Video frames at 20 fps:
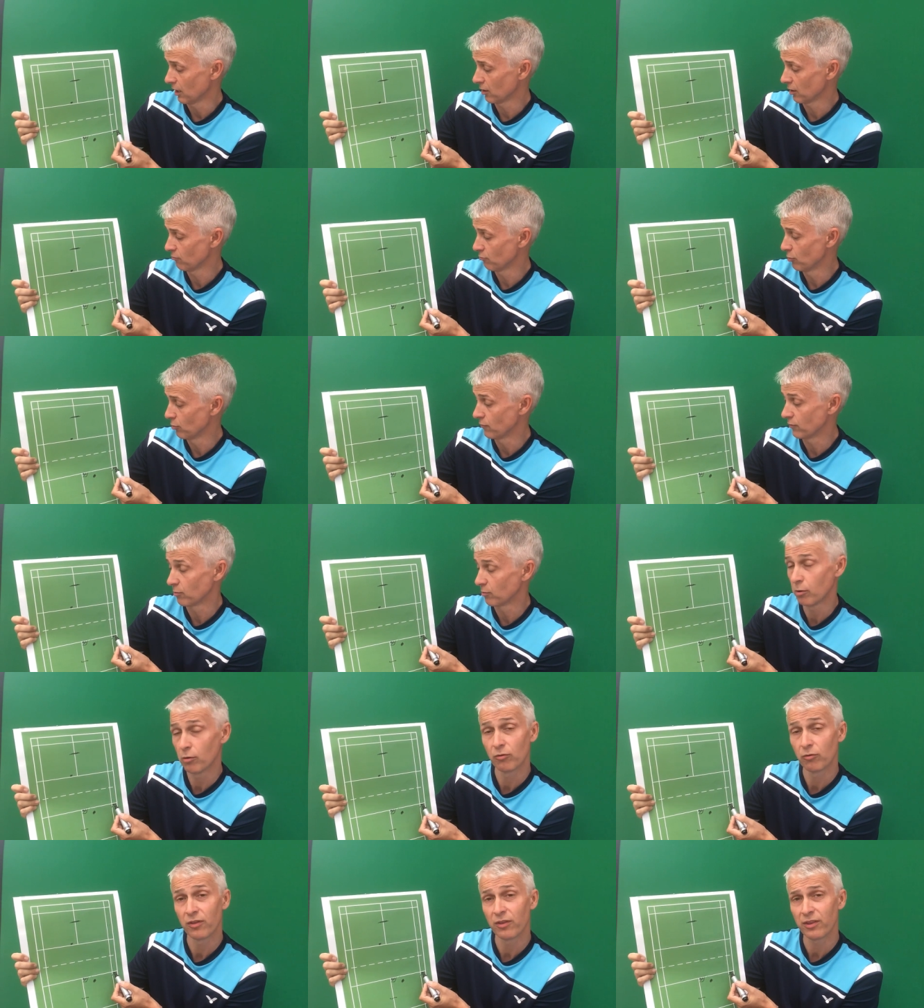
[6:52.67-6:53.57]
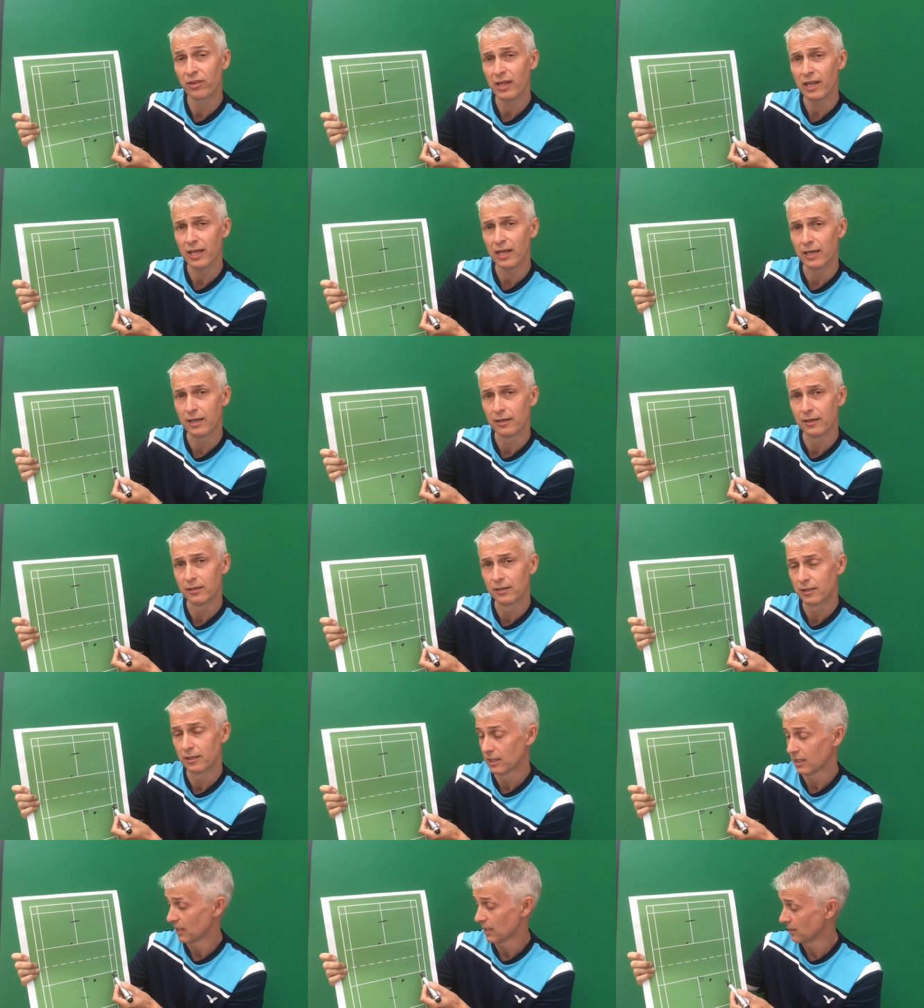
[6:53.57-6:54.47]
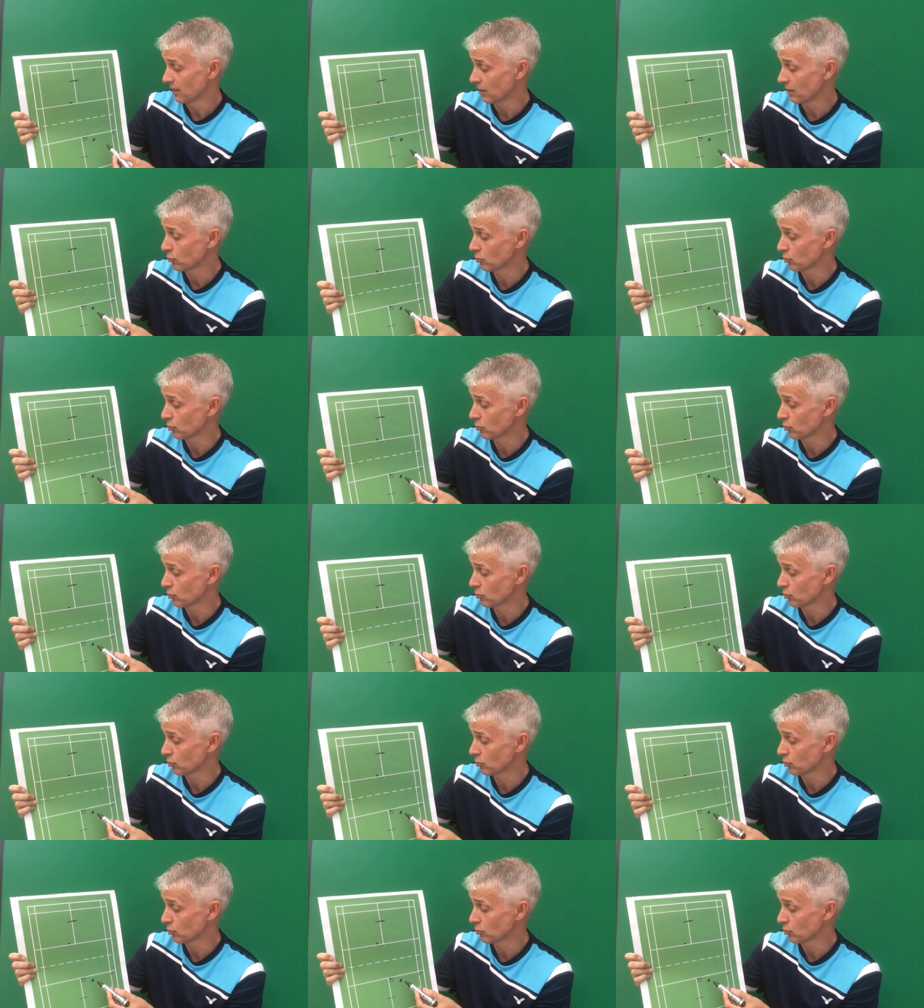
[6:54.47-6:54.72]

And I've moved them over there. Now,